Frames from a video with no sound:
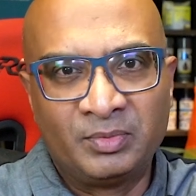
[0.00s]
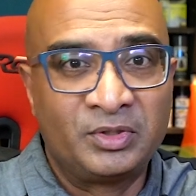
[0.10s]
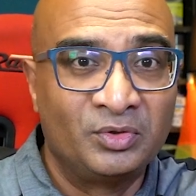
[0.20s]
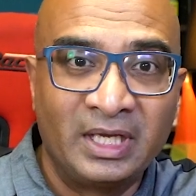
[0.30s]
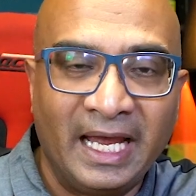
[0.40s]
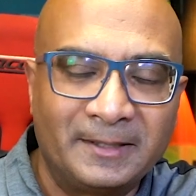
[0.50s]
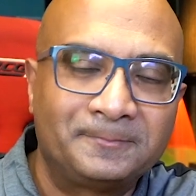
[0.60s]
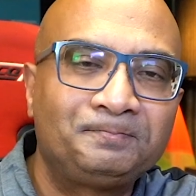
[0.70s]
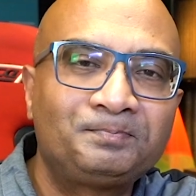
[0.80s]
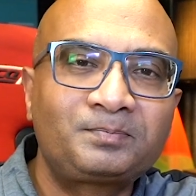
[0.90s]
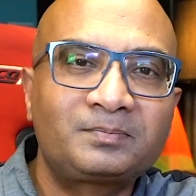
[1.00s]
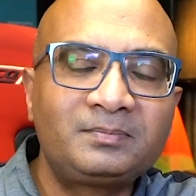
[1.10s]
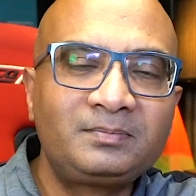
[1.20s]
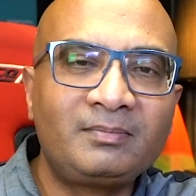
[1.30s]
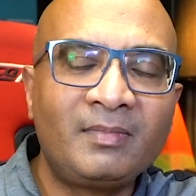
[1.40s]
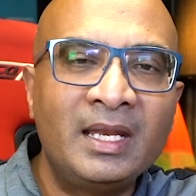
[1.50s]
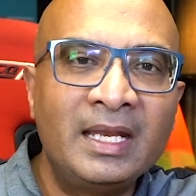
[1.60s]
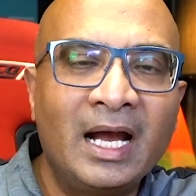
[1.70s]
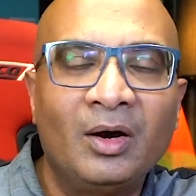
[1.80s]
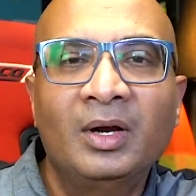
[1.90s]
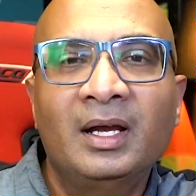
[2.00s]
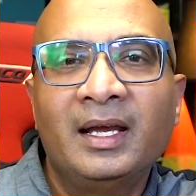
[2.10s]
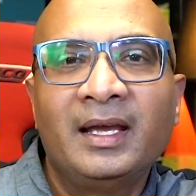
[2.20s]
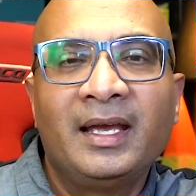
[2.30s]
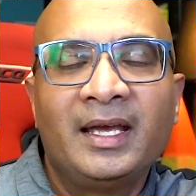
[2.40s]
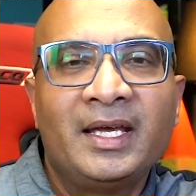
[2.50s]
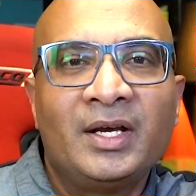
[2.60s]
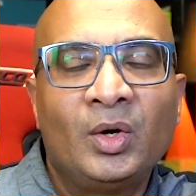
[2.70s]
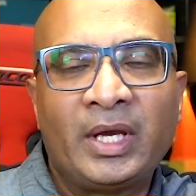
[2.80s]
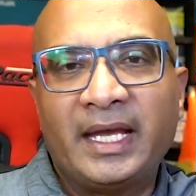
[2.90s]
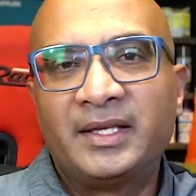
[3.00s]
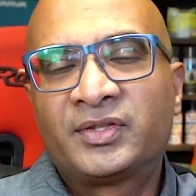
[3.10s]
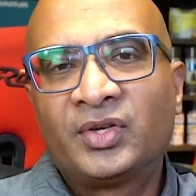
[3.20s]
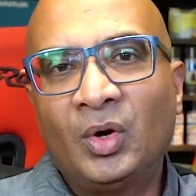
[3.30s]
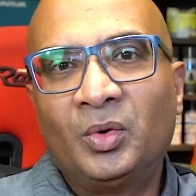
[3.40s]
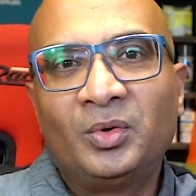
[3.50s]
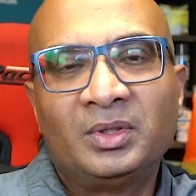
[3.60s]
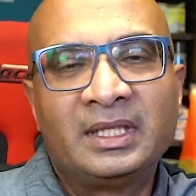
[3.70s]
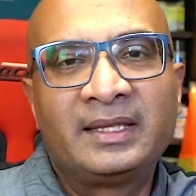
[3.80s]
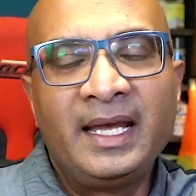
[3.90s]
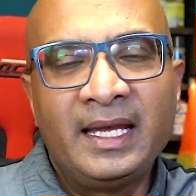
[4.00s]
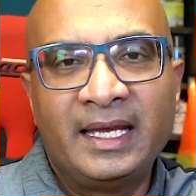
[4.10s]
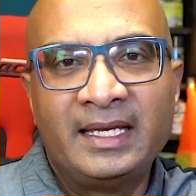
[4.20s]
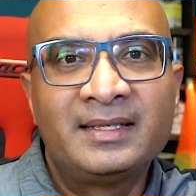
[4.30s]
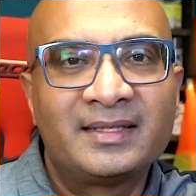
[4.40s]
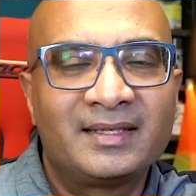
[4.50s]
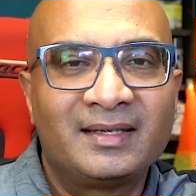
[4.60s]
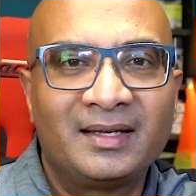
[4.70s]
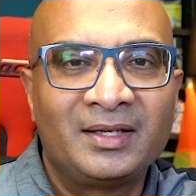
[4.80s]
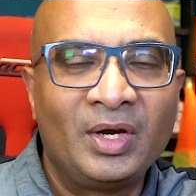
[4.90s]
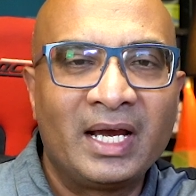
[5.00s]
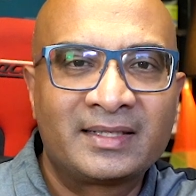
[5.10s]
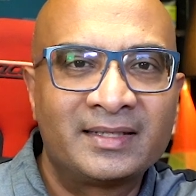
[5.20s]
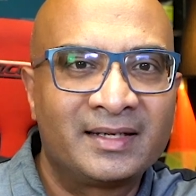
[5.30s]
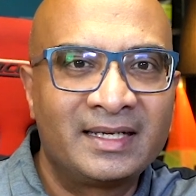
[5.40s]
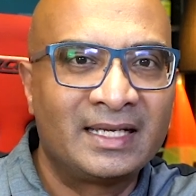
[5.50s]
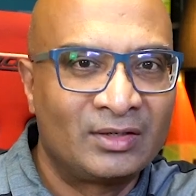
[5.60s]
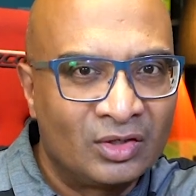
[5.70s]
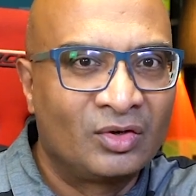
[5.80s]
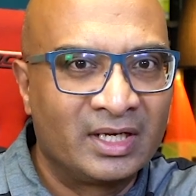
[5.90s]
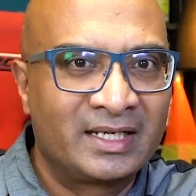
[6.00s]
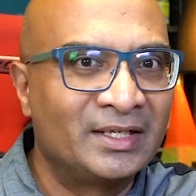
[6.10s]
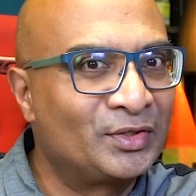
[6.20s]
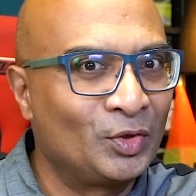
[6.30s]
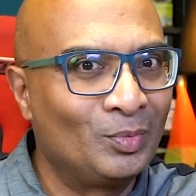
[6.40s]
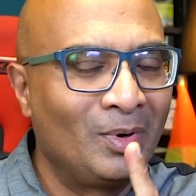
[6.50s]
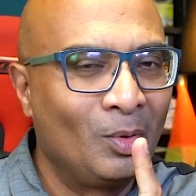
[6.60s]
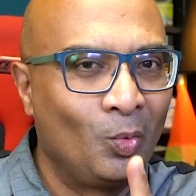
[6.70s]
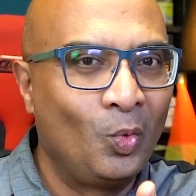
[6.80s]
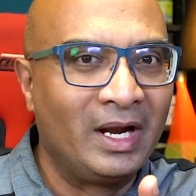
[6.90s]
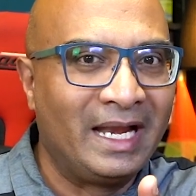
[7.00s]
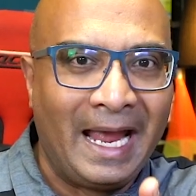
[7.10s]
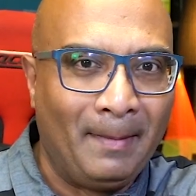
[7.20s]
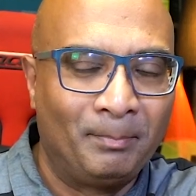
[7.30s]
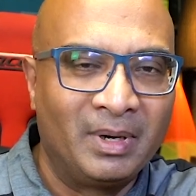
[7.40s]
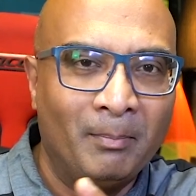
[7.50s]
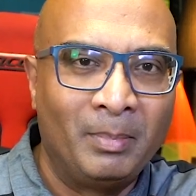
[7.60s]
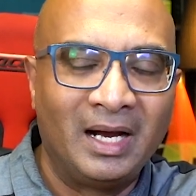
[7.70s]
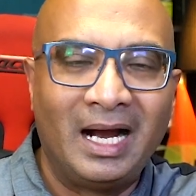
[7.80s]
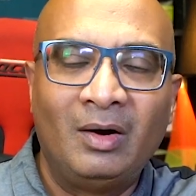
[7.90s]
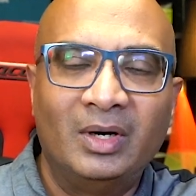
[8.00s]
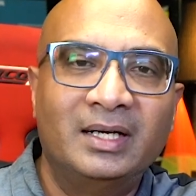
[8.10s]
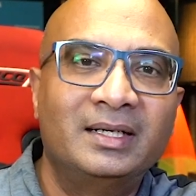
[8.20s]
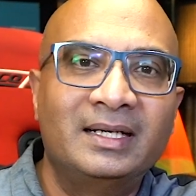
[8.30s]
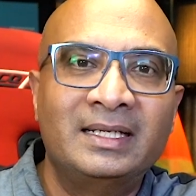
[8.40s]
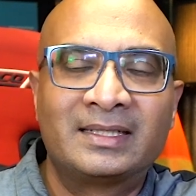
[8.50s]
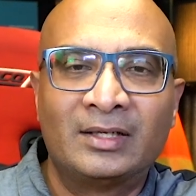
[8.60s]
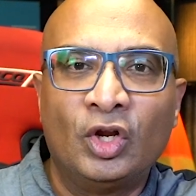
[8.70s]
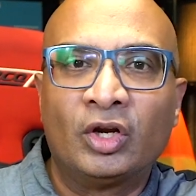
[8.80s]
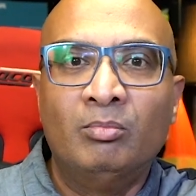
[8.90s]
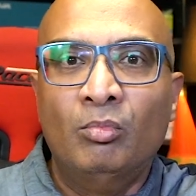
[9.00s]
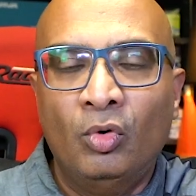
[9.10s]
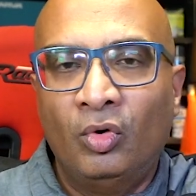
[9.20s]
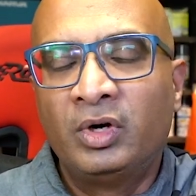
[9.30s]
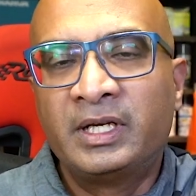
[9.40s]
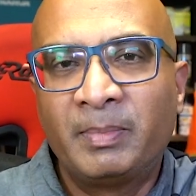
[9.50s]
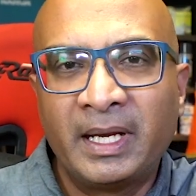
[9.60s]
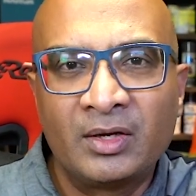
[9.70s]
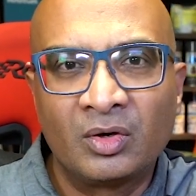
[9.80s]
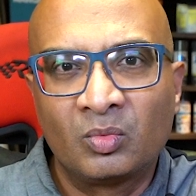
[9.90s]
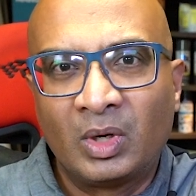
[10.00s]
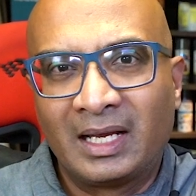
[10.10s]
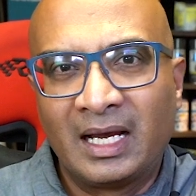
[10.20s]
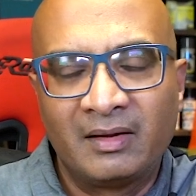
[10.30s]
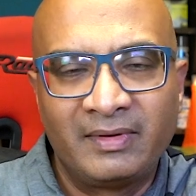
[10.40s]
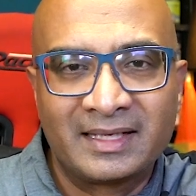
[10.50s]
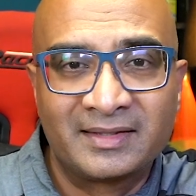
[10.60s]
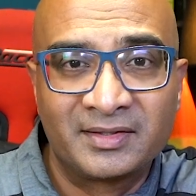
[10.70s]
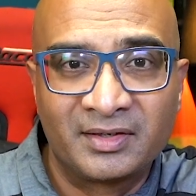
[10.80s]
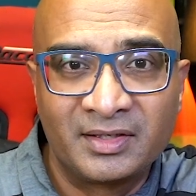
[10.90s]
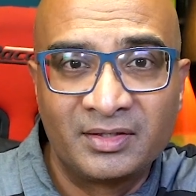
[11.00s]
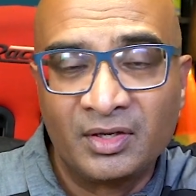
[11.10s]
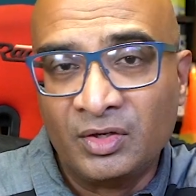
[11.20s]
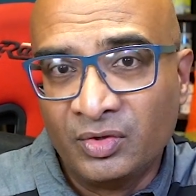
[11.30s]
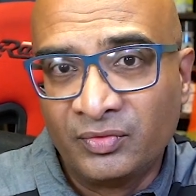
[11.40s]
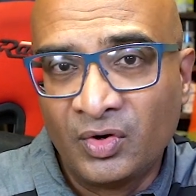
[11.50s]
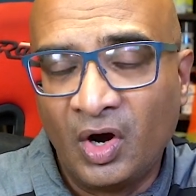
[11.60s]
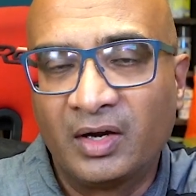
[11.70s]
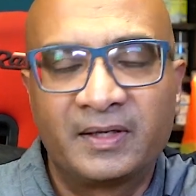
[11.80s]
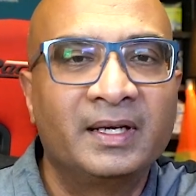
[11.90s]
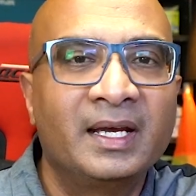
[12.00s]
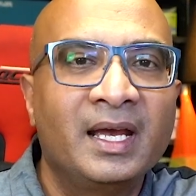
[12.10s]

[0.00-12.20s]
what you get. Now, okay, so the thing is, your accessories are not going to consume 1 amp per hour. It's a lot more depending on what kind of accessories you've got.